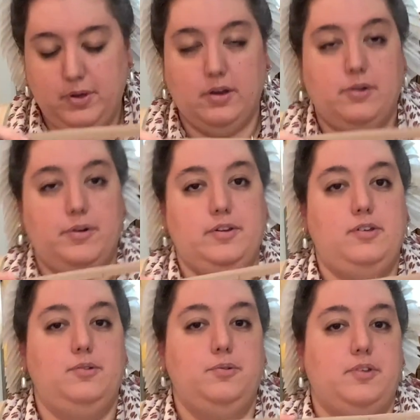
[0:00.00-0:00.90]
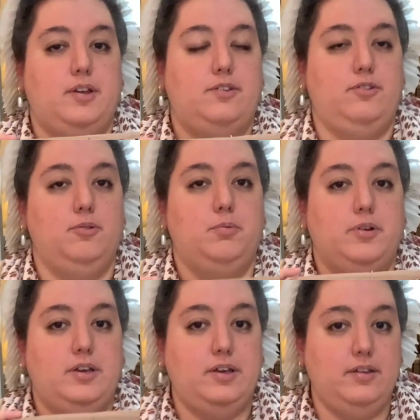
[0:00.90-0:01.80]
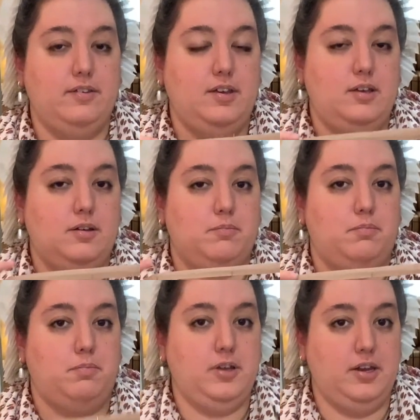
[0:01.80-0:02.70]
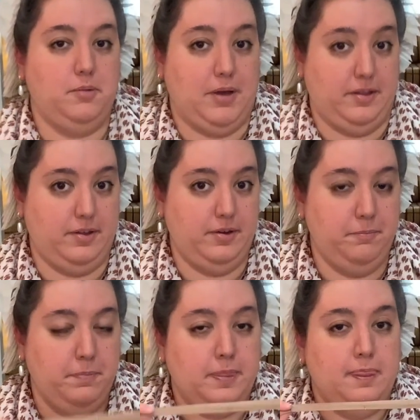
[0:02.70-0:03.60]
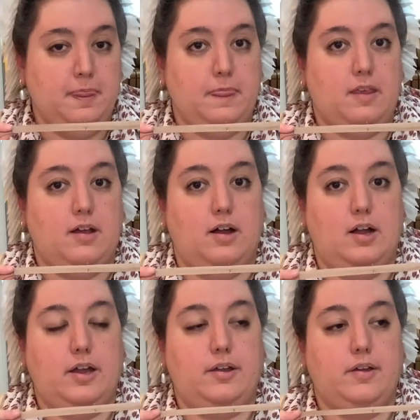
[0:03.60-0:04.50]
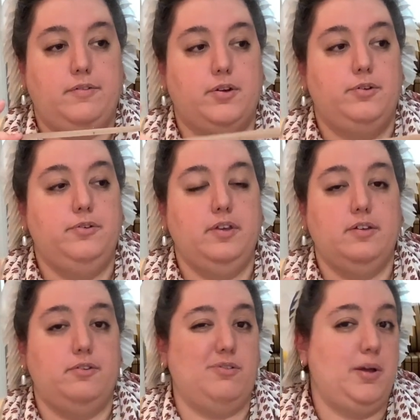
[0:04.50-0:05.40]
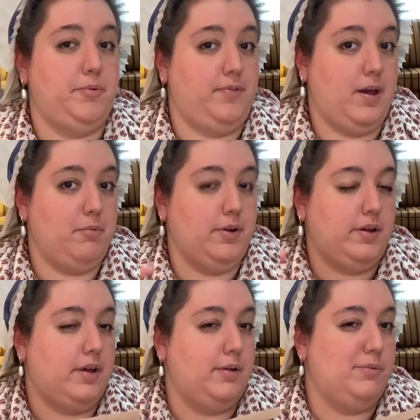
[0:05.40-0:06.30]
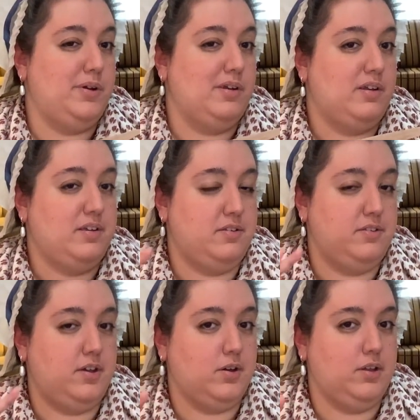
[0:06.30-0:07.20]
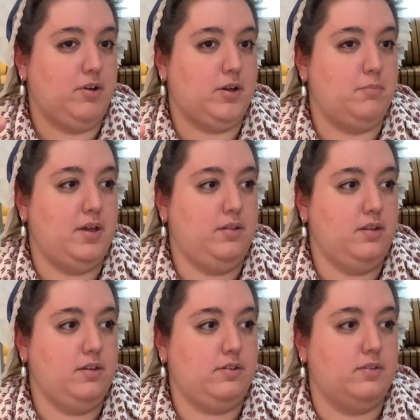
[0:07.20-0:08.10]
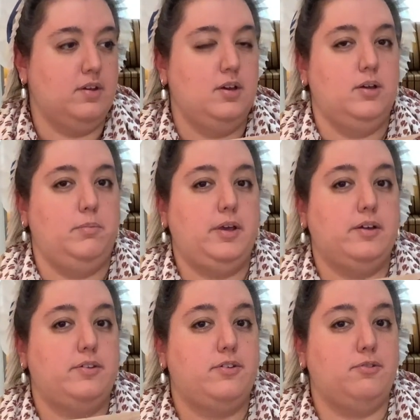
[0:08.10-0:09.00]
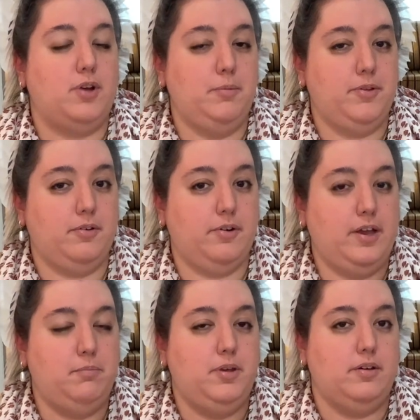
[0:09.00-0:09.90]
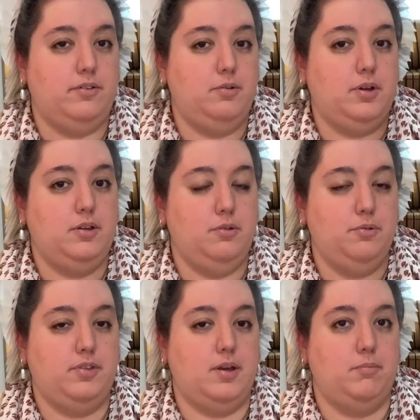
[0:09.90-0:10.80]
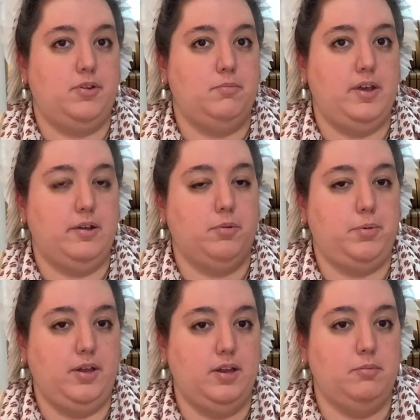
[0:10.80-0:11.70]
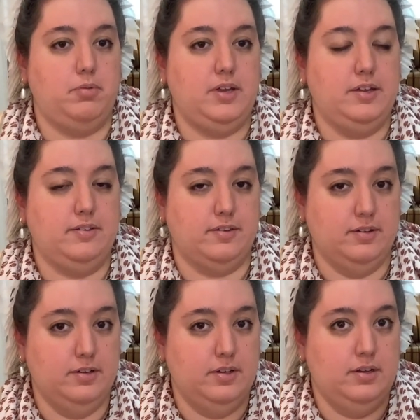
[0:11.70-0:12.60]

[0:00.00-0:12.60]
We are going to use a super easy pleating method. Uh, if you're using a striped fabric, I wouldn't necessarily recommend this because stripes are great because you can use them to make repeating pleats